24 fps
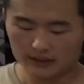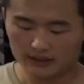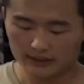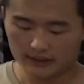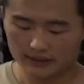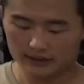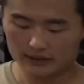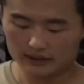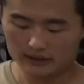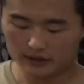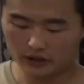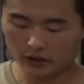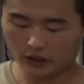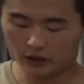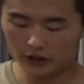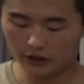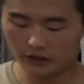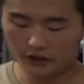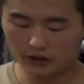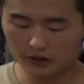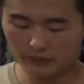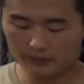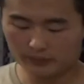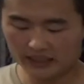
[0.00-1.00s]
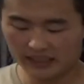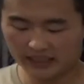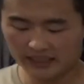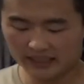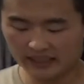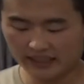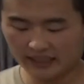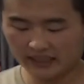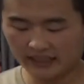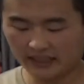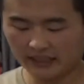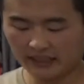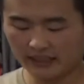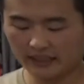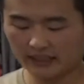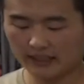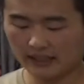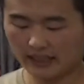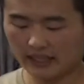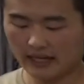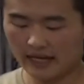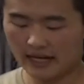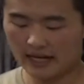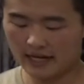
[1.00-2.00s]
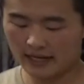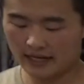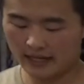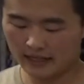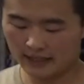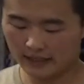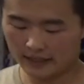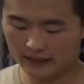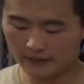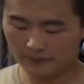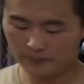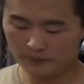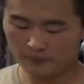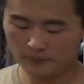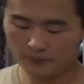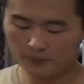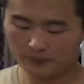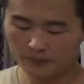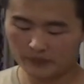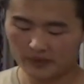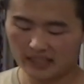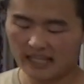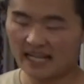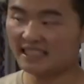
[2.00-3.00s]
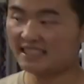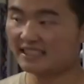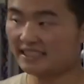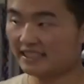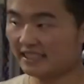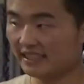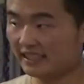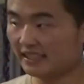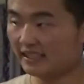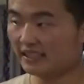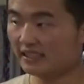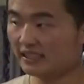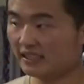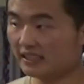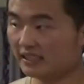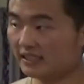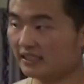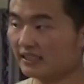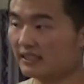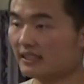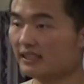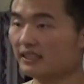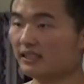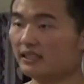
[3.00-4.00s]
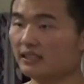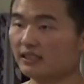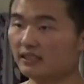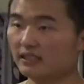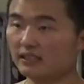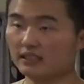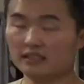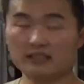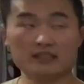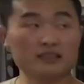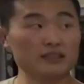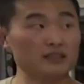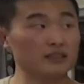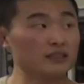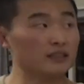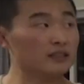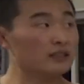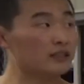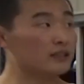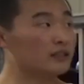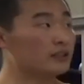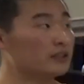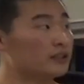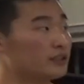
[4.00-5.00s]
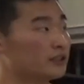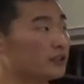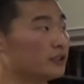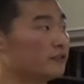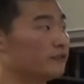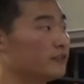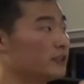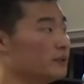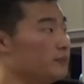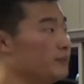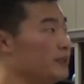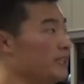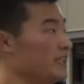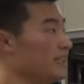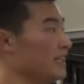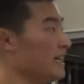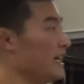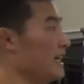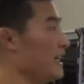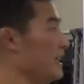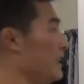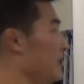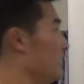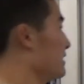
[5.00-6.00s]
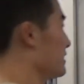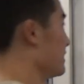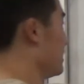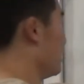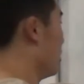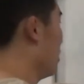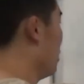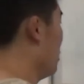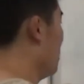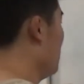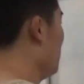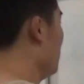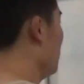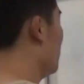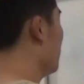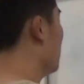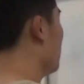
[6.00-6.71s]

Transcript: it's going to be acidic. So if the pKa is low,